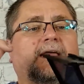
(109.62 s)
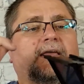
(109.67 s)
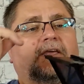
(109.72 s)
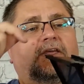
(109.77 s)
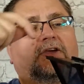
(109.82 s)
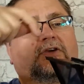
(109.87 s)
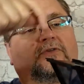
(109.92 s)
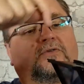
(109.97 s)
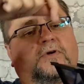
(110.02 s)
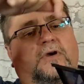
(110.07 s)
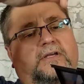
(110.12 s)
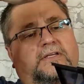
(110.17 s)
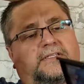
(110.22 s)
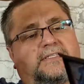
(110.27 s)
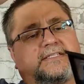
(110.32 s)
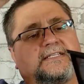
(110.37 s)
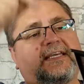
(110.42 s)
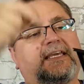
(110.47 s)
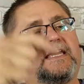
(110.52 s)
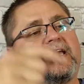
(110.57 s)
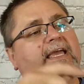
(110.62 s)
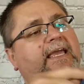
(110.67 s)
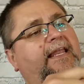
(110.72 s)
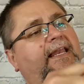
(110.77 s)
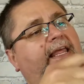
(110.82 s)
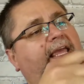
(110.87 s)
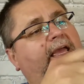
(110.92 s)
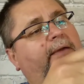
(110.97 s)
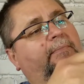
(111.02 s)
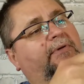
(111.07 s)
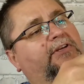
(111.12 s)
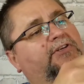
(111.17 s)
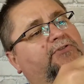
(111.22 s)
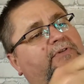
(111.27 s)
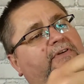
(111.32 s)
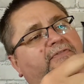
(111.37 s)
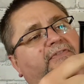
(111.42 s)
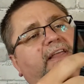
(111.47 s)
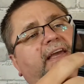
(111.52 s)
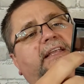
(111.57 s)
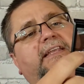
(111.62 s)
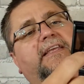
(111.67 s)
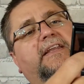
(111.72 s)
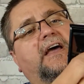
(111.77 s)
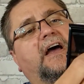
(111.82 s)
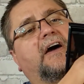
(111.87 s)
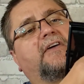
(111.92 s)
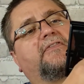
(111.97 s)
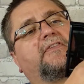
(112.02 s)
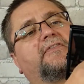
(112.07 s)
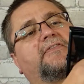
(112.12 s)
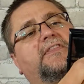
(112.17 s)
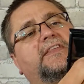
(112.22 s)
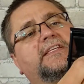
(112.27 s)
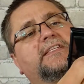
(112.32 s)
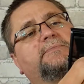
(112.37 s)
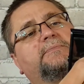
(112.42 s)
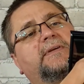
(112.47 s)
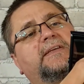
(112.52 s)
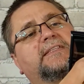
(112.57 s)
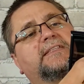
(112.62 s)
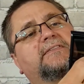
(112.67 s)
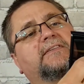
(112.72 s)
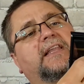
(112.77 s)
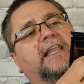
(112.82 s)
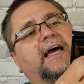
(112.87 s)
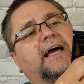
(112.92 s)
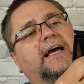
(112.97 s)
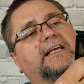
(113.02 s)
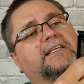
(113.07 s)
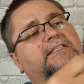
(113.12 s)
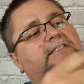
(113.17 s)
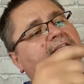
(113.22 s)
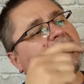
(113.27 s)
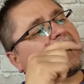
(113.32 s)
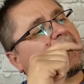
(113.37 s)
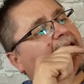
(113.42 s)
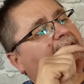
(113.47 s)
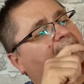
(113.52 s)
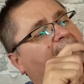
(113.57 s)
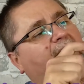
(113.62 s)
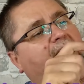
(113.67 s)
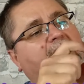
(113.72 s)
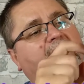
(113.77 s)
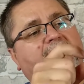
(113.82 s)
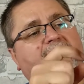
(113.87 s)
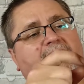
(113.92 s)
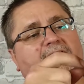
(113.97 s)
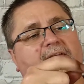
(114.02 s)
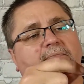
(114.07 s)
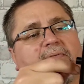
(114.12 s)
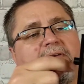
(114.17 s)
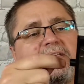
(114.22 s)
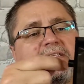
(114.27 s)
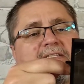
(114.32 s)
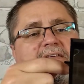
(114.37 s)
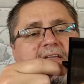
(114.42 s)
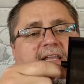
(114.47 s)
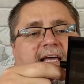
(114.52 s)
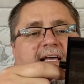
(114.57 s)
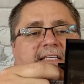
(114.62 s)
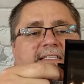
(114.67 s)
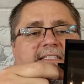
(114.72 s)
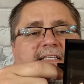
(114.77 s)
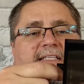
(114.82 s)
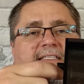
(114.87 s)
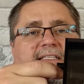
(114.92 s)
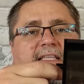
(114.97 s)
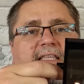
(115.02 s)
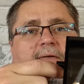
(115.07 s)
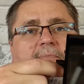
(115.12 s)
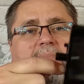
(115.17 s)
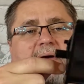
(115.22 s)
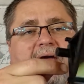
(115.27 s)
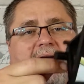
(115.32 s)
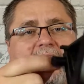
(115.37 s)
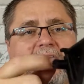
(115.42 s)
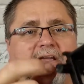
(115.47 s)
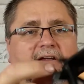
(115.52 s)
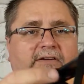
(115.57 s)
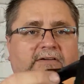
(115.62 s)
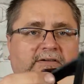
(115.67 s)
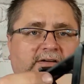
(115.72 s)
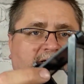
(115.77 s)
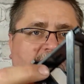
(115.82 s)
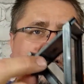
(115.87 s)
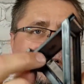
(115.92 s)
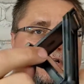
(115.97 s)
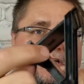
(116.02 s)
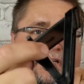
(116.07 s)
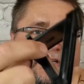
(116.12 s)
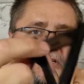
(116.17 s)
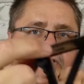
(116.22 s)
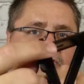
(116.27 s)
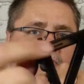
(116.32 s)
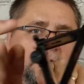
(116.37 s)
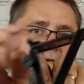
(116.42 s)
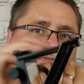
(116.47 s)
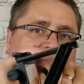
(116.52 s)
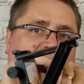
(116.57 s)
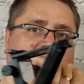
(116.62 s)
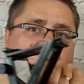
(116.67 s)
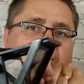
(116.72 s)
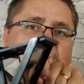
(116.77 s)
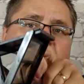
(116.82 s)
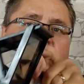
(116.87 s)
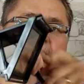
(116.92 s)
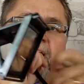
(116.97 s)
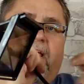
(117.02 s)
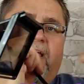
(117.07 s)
you see an image reflected off of this piece of glass and off the piece of glass that's at the back here. So we've got